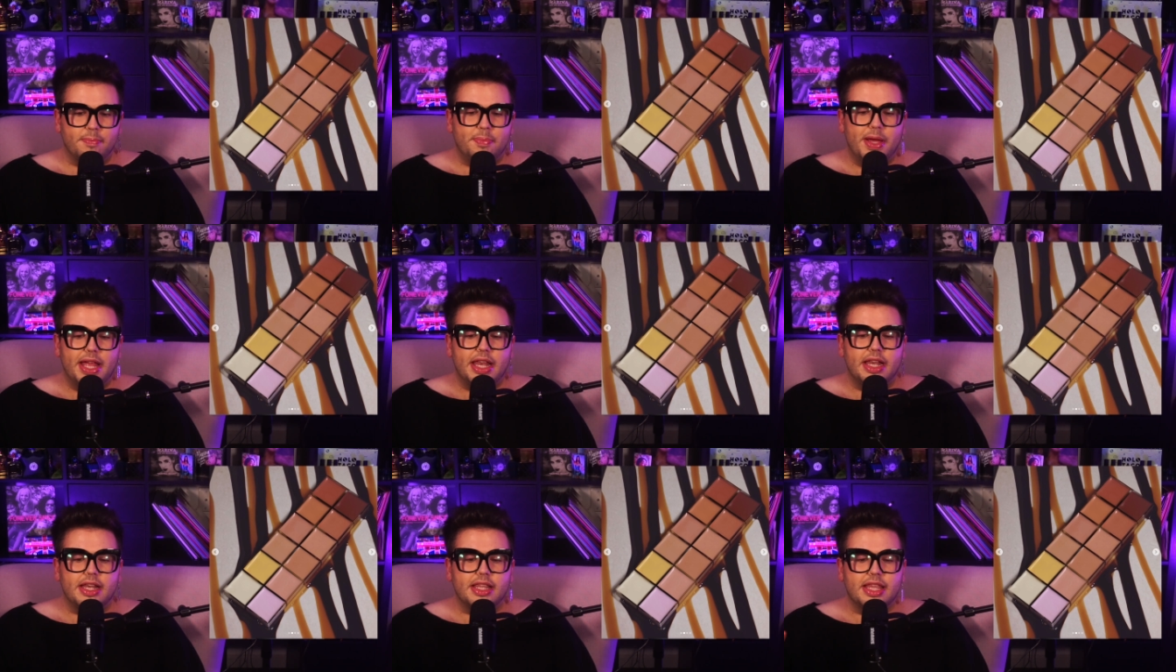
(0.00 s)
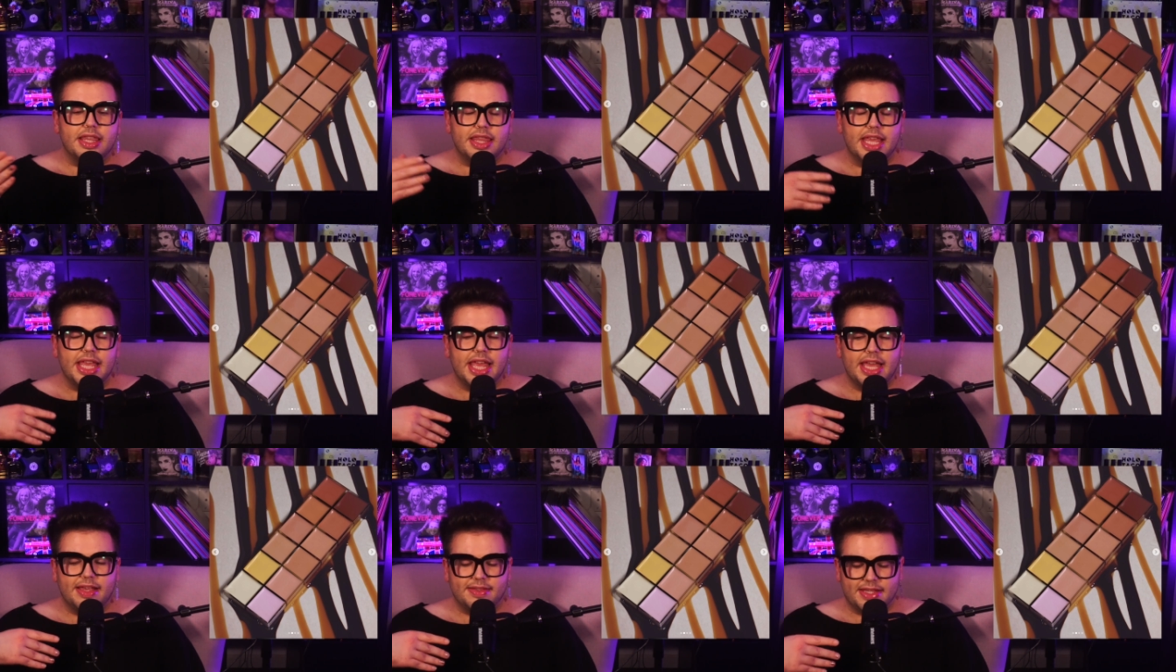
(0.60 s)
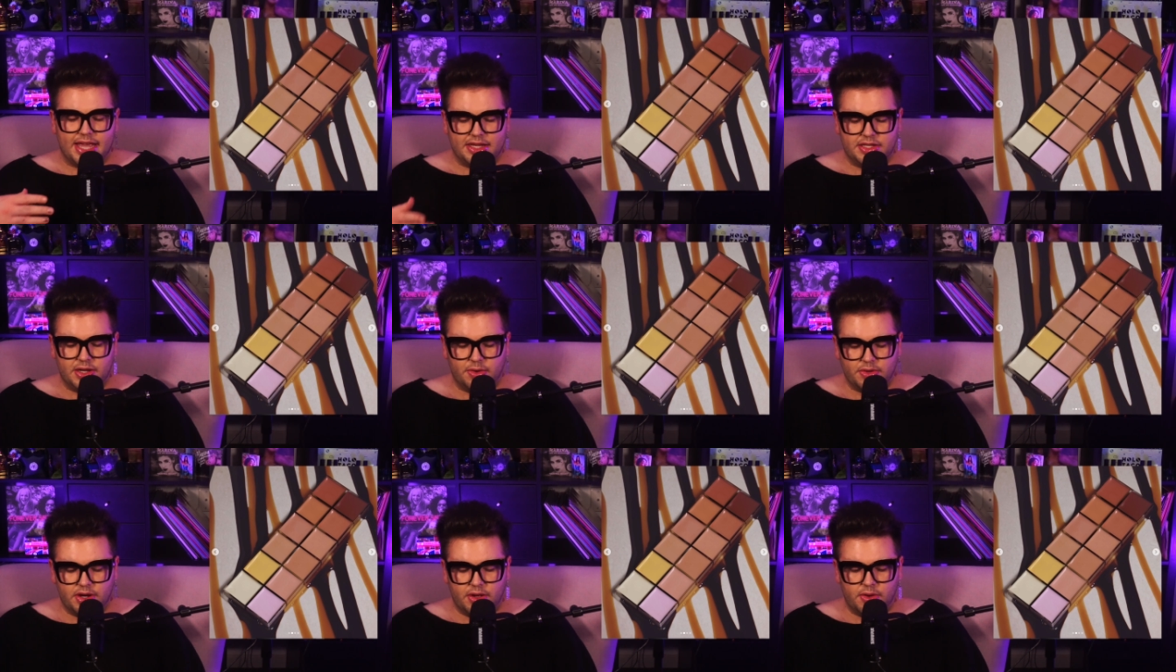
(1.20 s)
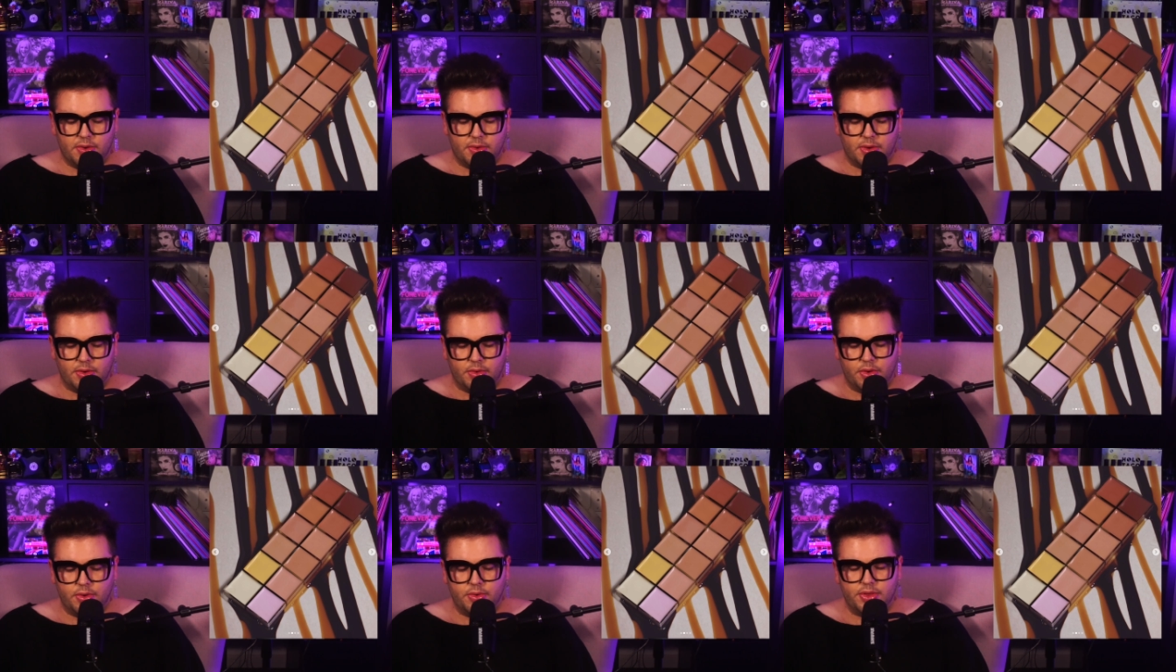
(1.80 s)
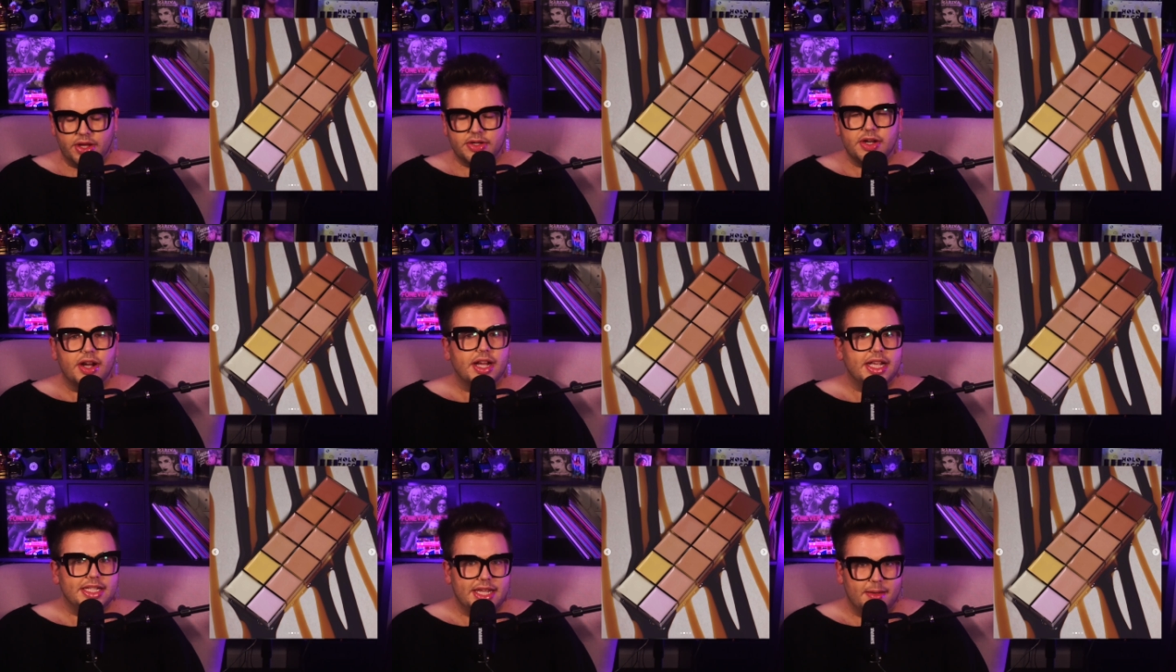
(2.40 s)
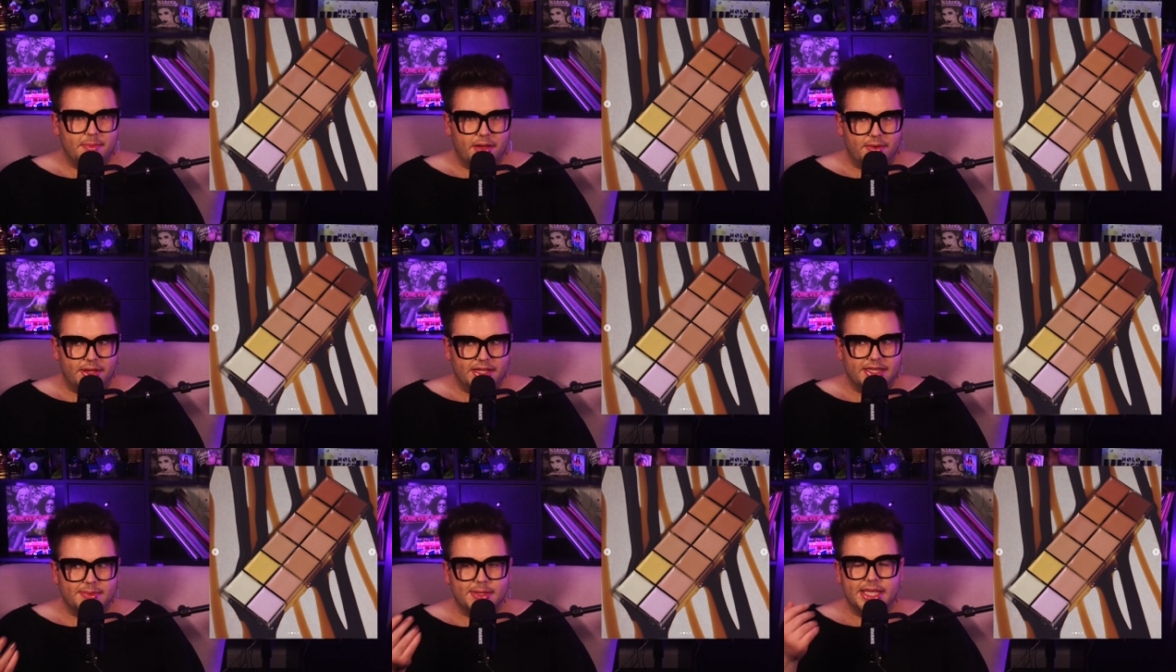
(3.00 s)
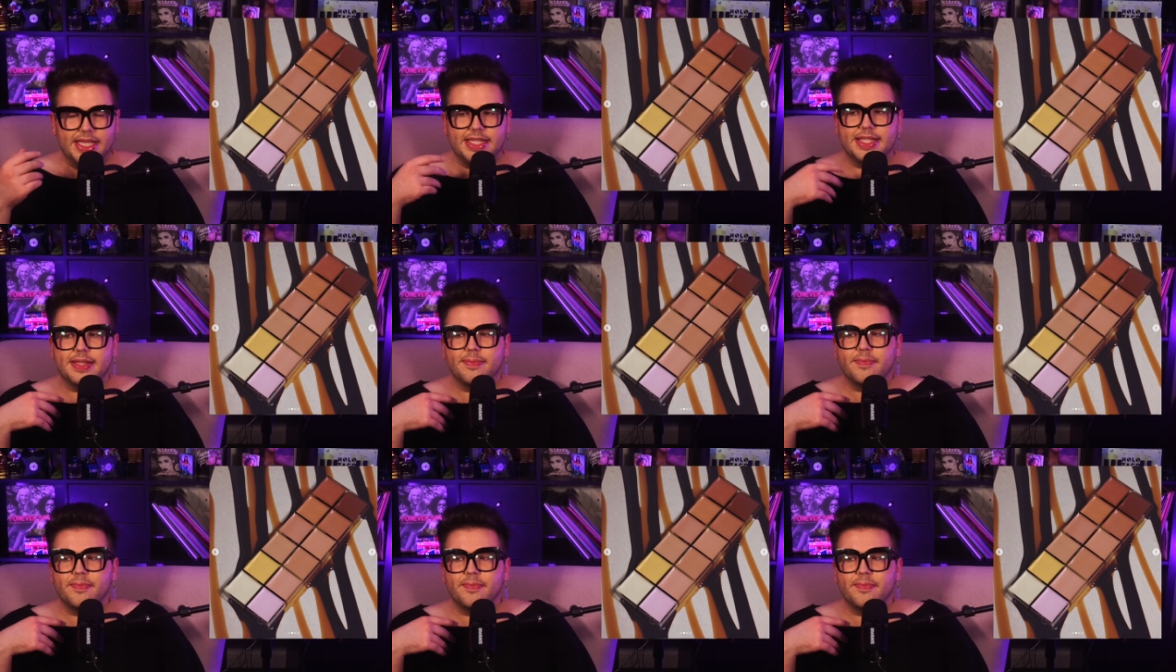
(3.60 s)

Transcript: But the thing is, I don't know who their target demo is because